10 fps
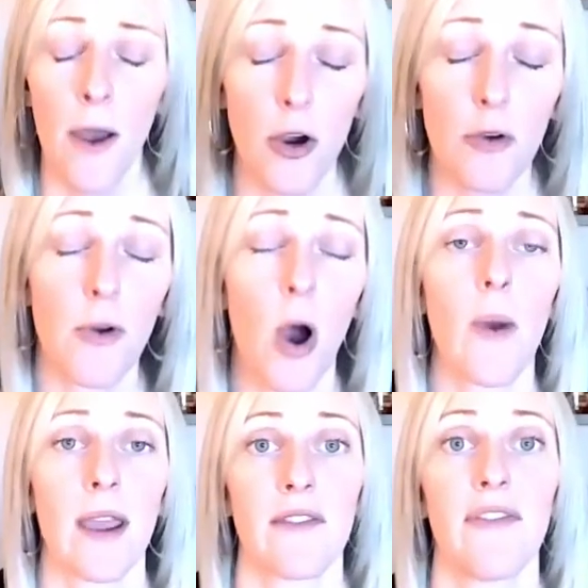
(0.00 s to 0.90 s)
grow
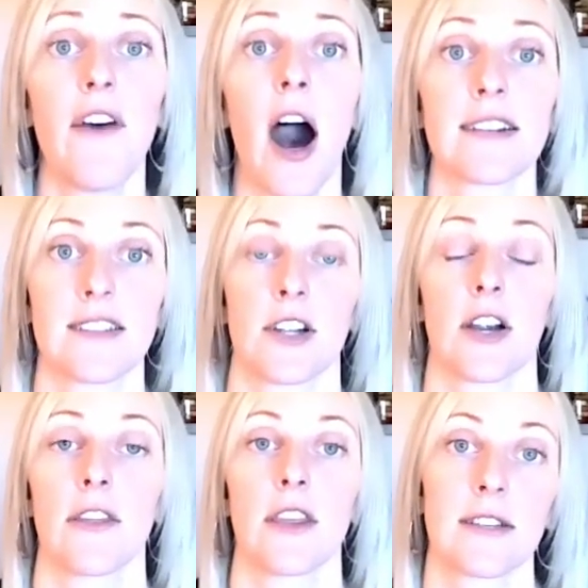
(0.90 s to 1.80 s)
and
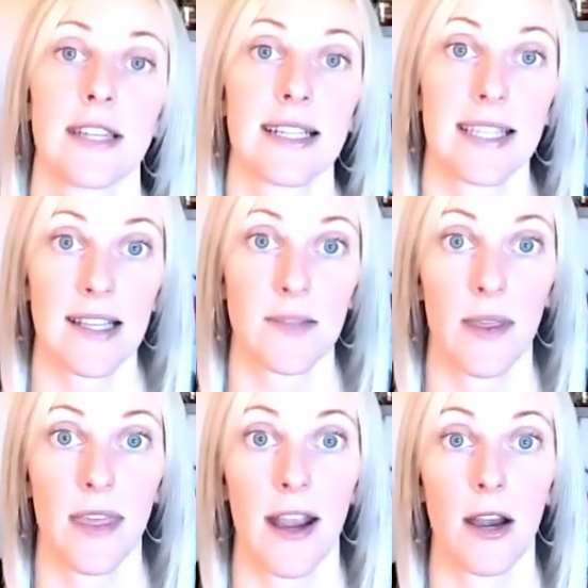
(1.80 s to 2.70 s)
foster their success
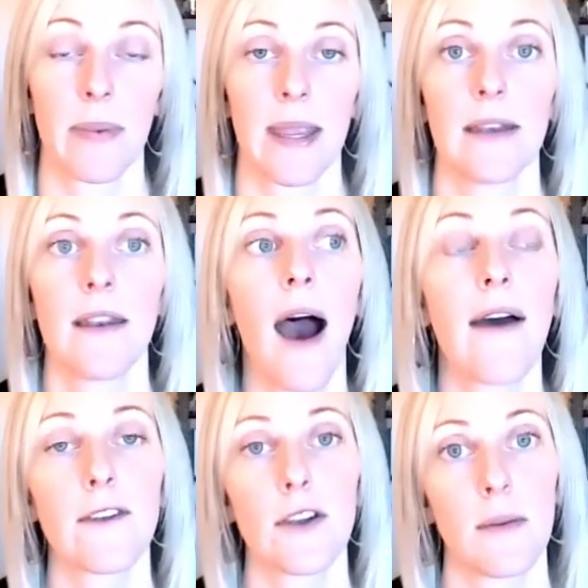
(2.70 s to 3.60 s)
with therapy, not
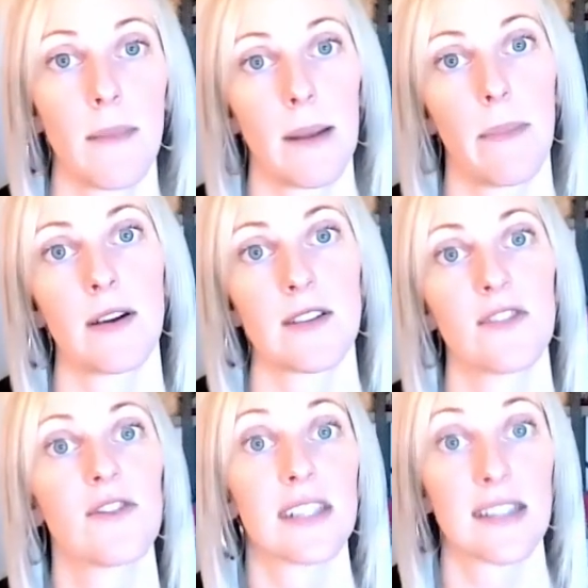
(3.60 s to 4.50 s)
for you to make
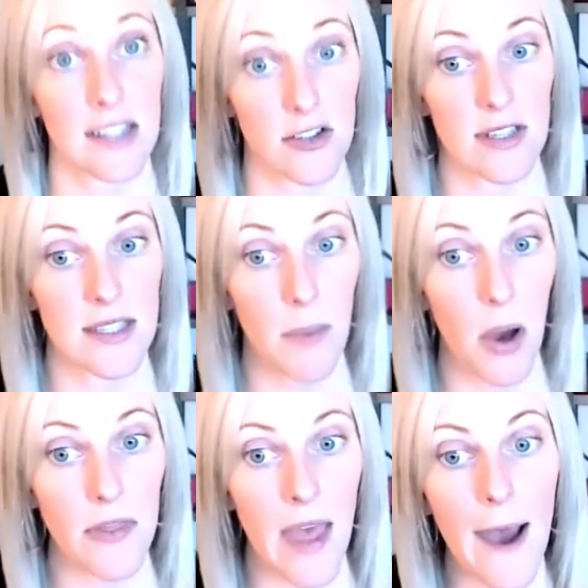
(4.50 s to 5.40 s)
personal decisions
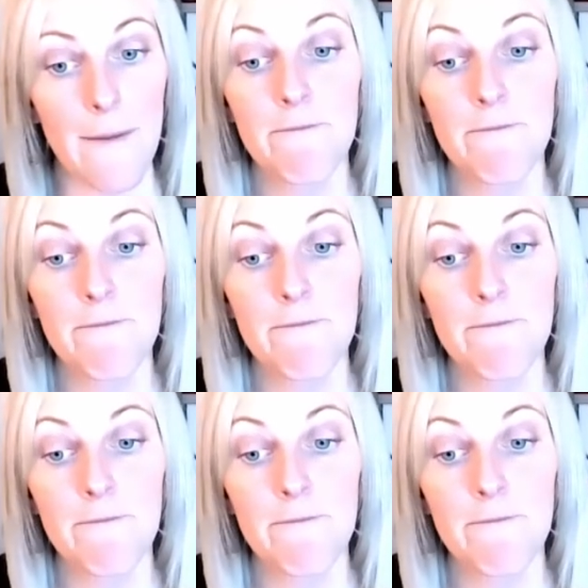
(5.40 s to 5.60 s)
about that.